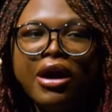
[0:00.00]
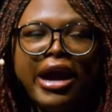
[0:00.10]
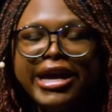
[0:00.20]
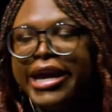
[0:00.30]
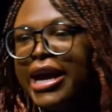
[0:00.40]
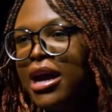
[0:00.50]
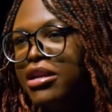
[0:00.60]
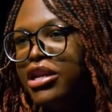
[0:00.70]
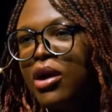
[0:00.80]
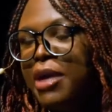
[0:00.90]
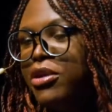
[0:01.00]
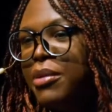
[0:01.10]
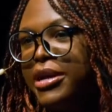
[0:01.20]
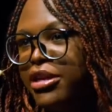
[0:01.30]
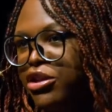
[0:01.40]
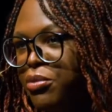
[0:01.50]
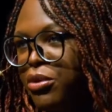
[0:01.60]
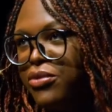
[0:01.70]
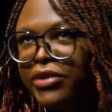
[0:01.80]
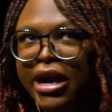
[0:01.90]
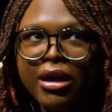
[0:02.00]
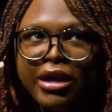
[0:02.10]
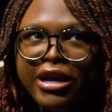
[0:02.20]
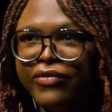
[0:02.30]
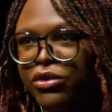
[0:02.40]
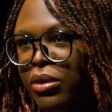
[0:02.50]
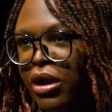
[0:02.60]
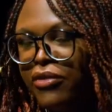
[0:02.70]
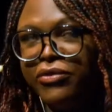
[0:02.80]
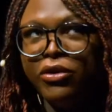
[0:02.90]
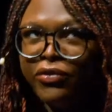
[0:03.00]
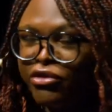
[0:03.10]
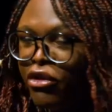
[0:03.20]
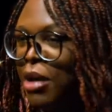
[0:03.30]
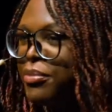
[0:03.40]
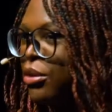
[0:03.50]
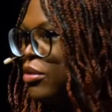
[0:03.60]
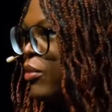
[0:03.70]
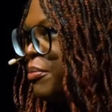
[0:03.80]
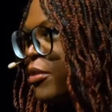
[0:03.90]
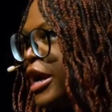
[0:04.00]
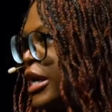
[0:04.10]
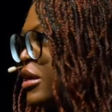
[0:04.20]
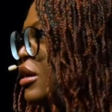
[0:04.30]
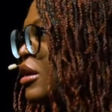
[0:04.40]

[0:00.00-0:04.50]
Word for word: I can't, you know, I put on my Tinder profile, like, if you voted for Trump, don't swipe right.